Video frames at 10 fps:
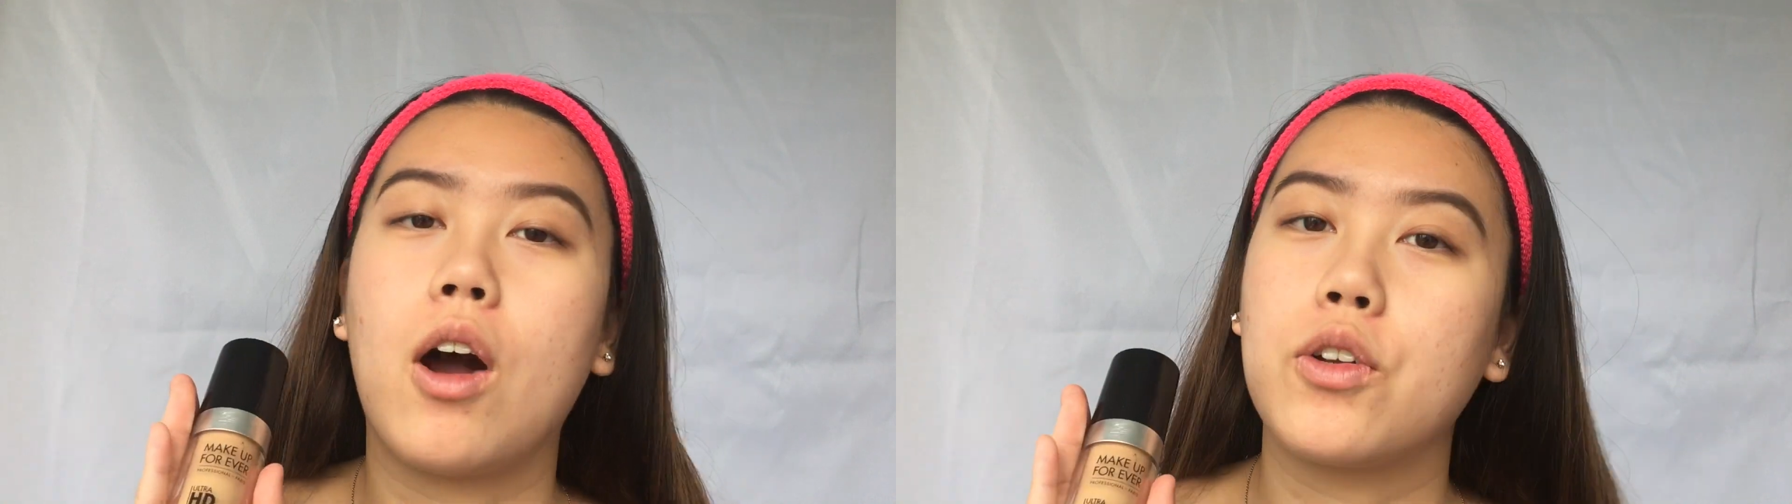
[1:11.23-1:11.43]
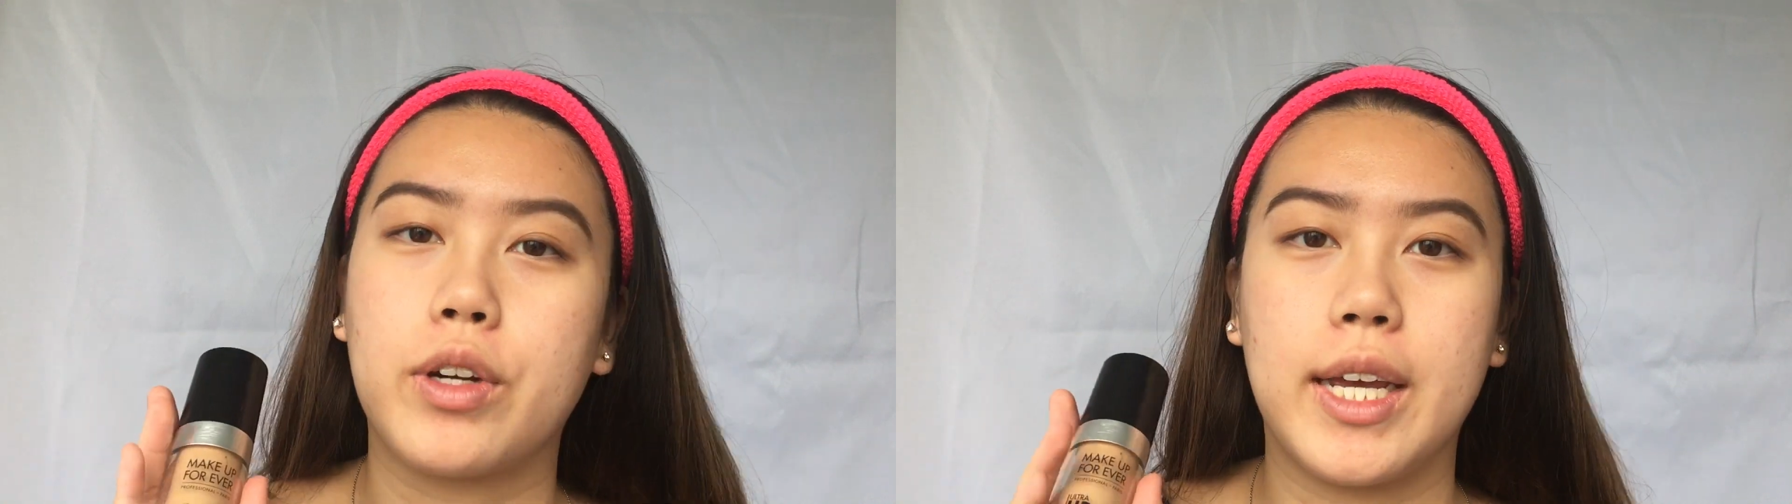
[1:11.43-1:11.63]

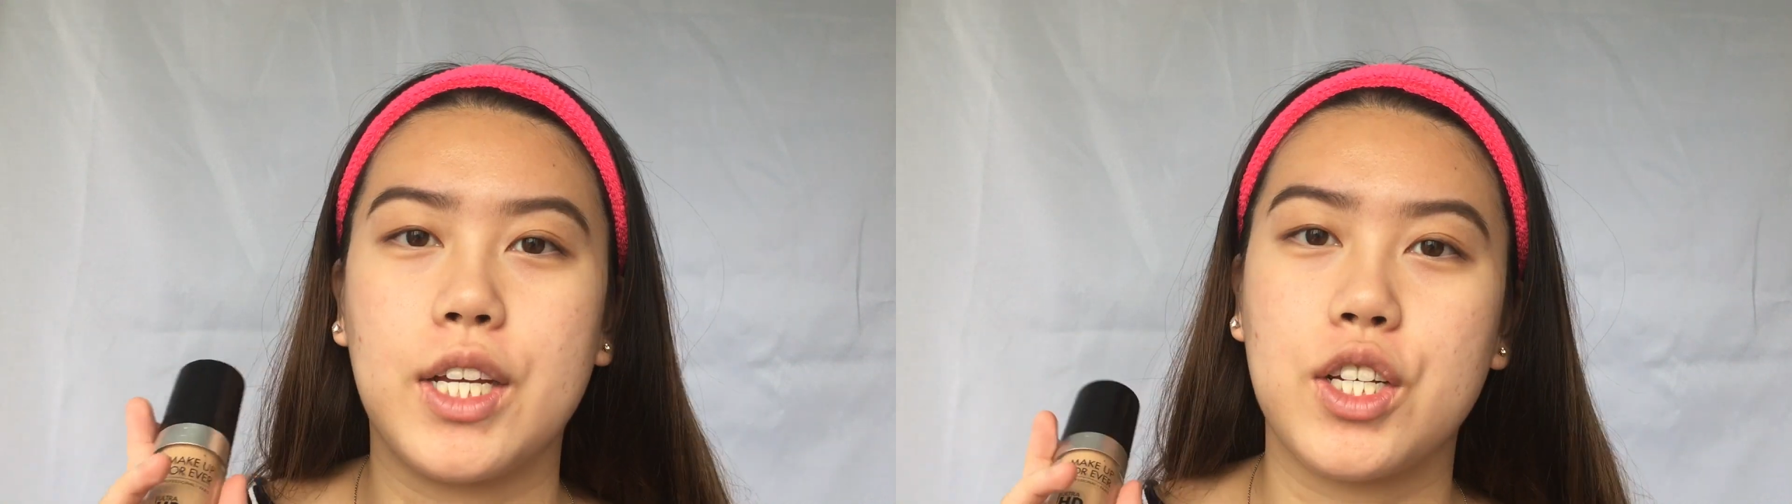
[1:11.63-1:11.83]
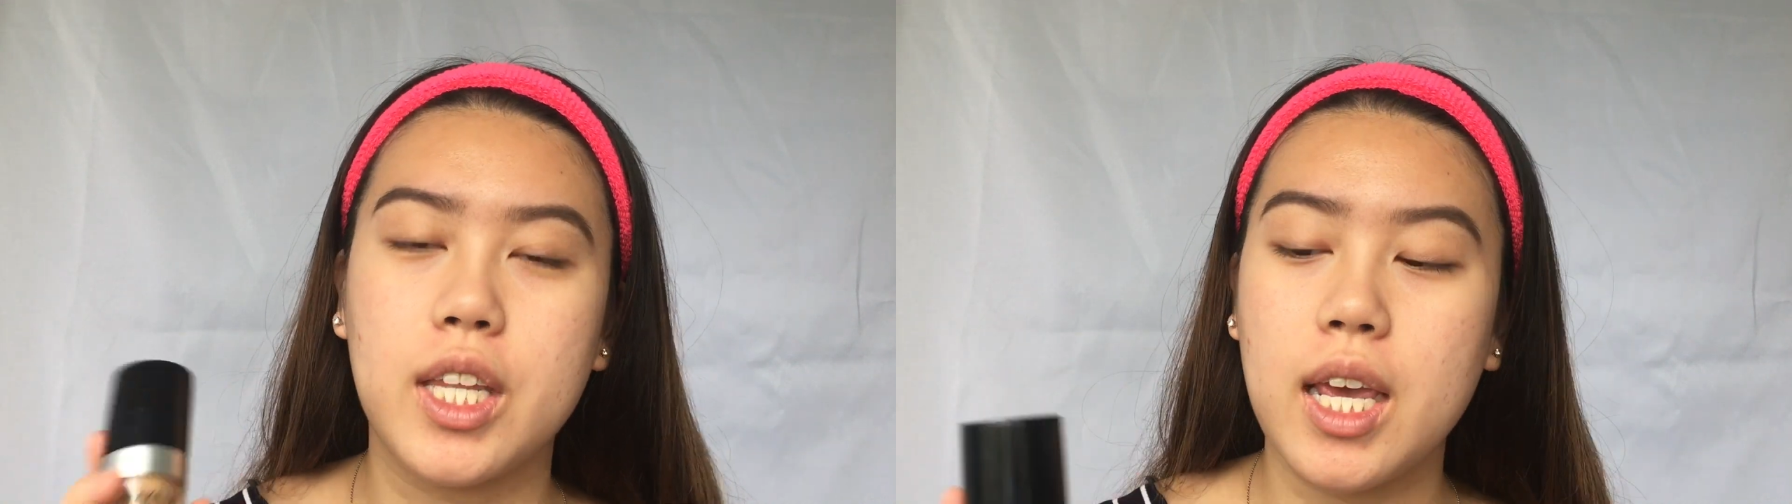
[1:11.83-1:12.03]
Ultra
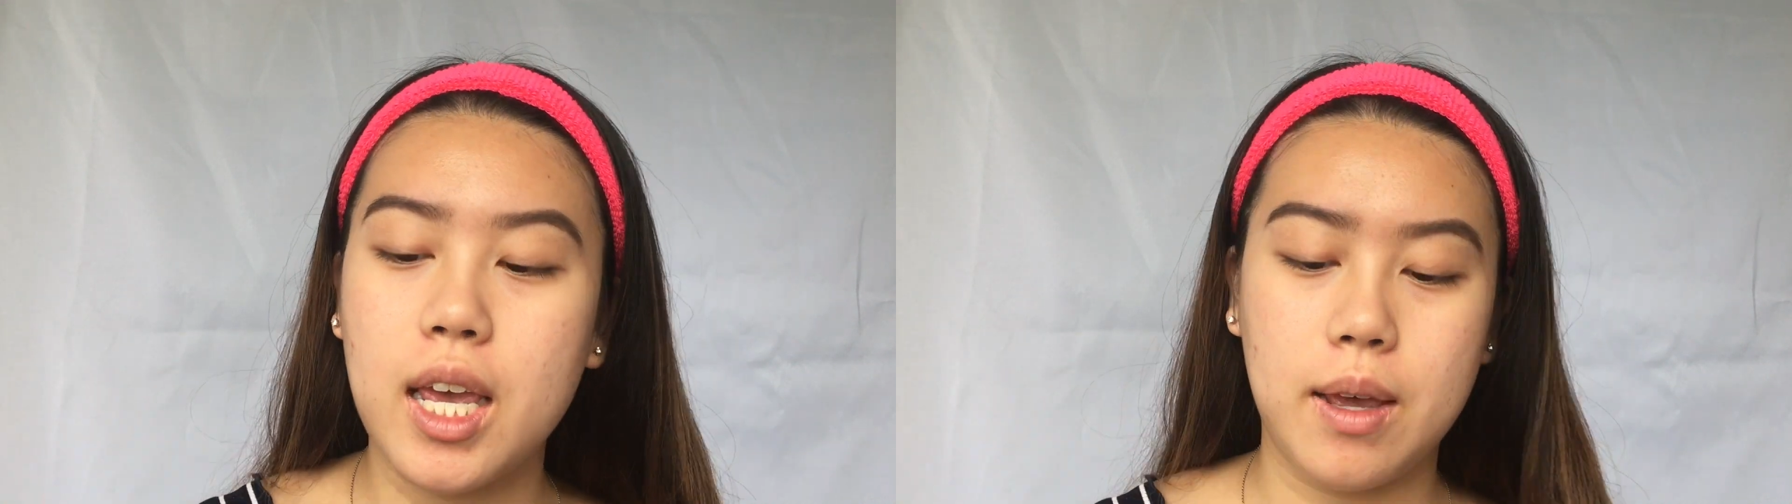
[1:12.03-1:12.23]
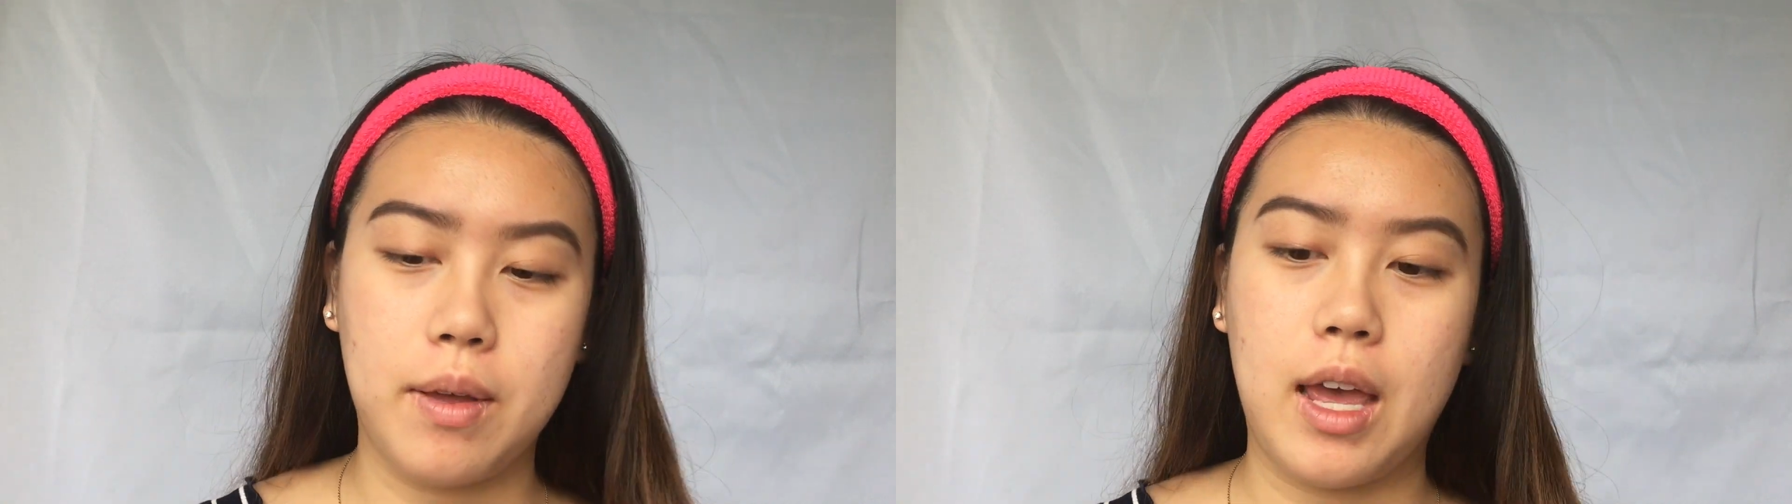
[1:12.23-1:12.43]
HD.